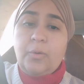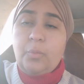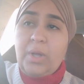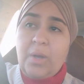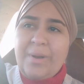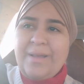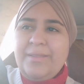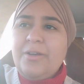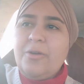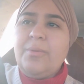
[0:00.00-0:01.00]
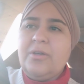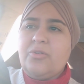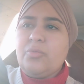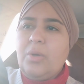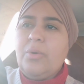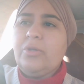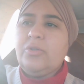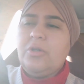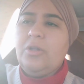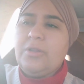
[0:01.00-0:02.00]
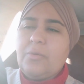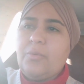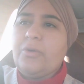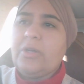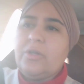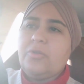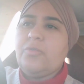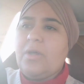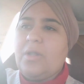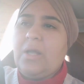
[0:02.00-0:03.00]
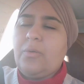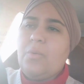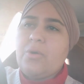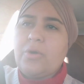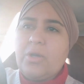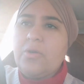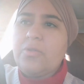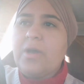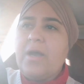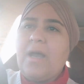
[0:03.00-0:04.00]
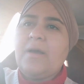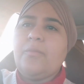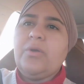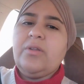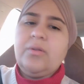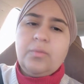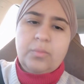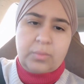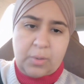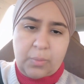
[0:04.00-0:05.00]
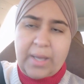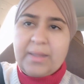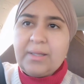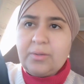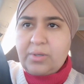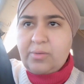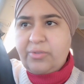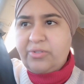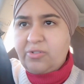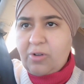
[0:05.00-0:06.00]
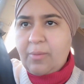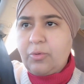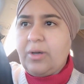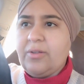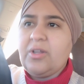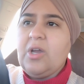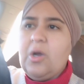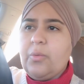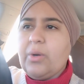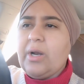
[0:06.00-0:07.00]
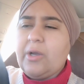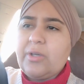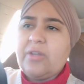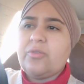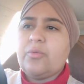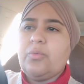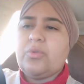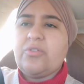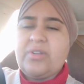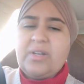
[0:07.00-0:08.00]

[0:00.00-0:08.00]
We went there because we were told that we were going to do we were going to go there, and the way that it was described to us, we're like, okay, so there's an